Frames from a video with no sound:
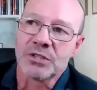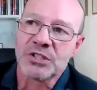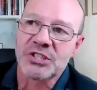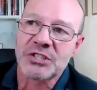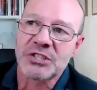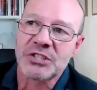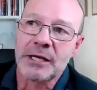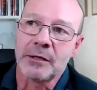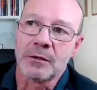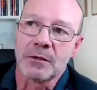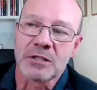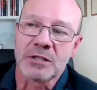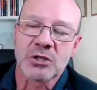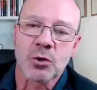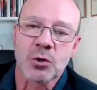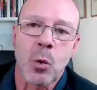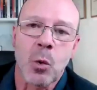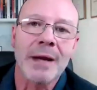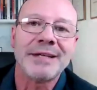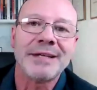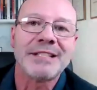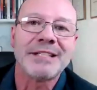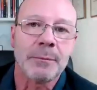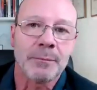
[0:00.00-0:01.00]
steal
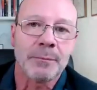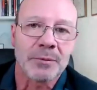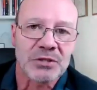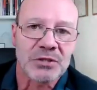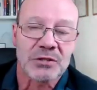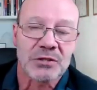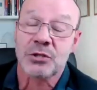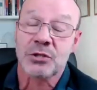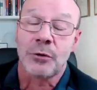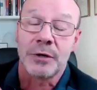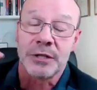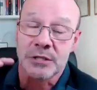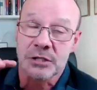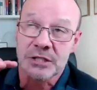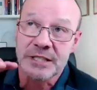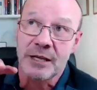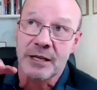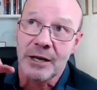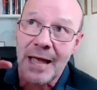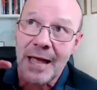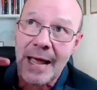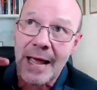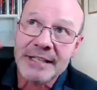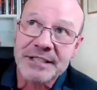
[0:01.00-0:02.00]

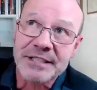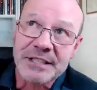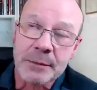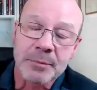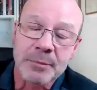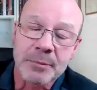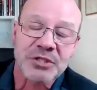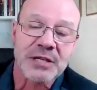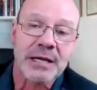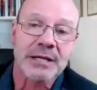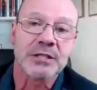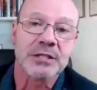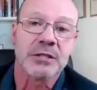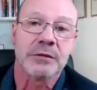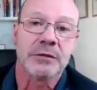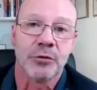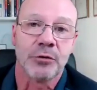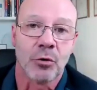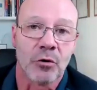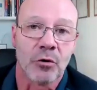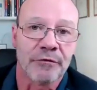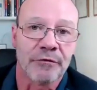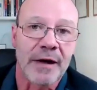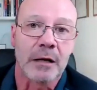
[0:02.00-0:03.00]
80% of
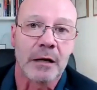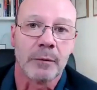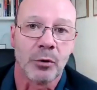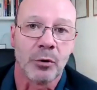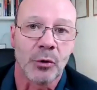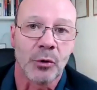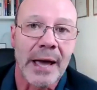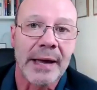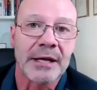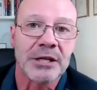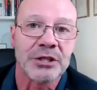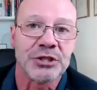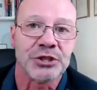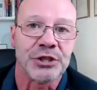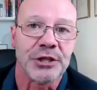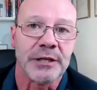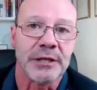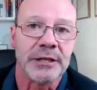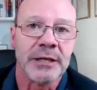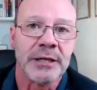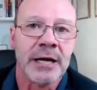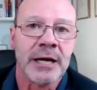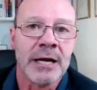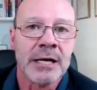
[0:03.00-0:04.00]
your available
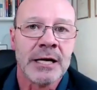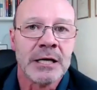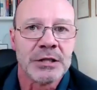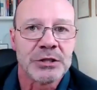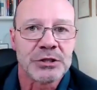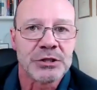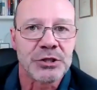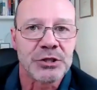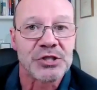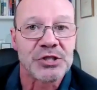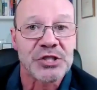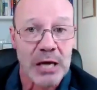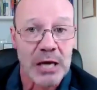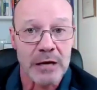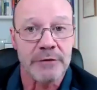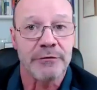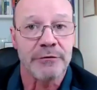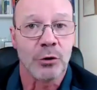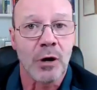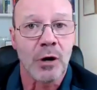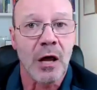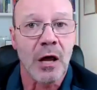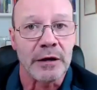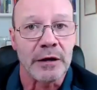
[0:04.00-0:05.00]
energy to save
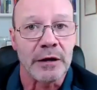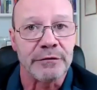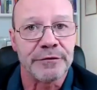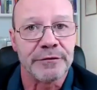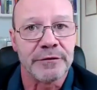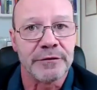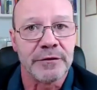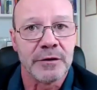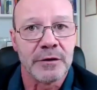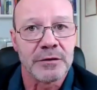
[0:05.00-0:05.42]
your life,